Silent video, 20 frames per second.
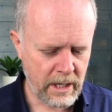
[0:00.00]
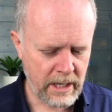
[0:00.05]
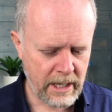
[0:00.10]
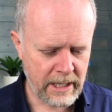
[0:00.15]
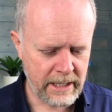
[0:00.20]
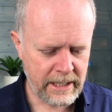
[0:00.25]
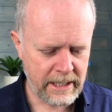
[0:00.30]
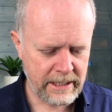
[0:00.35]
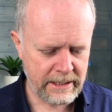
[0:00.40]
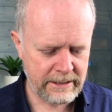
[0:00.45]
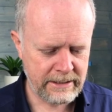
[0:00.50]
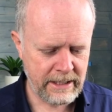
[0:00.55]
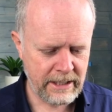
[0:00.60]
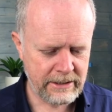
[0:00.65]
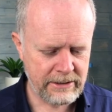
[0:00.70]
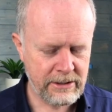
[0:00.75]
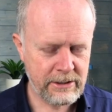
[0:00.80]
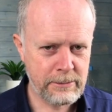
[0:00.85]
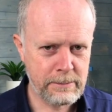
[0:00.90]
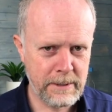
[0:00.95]
And I
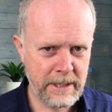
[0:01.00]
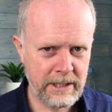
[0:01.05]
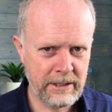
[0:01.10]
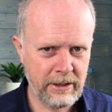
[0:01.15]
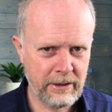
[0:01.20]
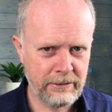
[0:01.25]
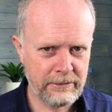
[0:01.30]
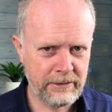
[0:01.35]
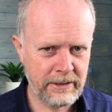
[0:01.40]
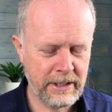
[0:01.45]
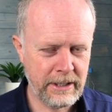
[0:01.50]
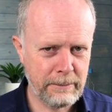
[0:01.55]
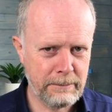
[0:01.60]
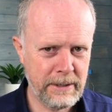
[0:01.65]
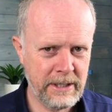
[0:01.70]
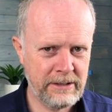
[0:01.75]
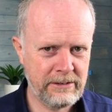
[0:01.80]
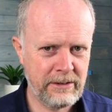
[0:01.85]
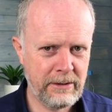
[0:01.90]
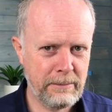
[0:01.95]
disappeared off, and I
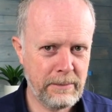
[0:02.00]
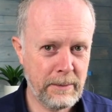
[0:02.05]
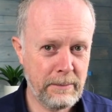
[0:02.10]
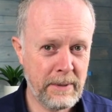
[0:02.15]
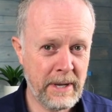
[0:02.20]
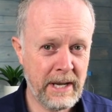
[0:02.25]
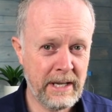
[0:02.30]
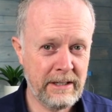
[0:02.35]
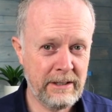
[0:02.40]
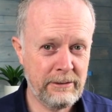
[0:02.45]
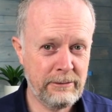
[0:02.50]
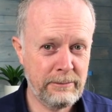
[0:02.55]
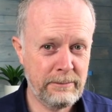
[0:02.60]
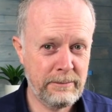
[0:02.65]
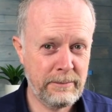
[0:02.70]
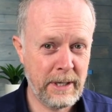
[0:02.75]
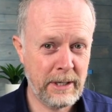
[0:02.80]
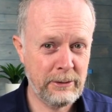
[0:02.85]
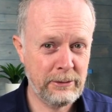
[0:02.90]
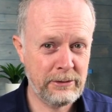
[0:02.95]
picked up a pad of
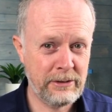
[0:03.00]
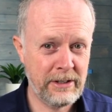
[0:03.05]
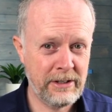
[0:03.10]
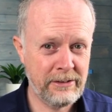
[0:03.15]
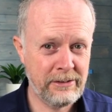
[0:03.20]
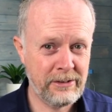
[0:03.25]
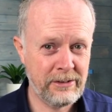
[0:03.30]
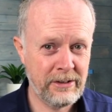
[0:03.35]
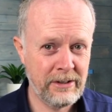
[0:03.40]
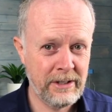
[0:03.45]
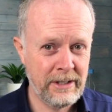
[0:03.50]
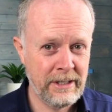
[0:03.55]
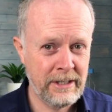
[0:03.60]
Post-its,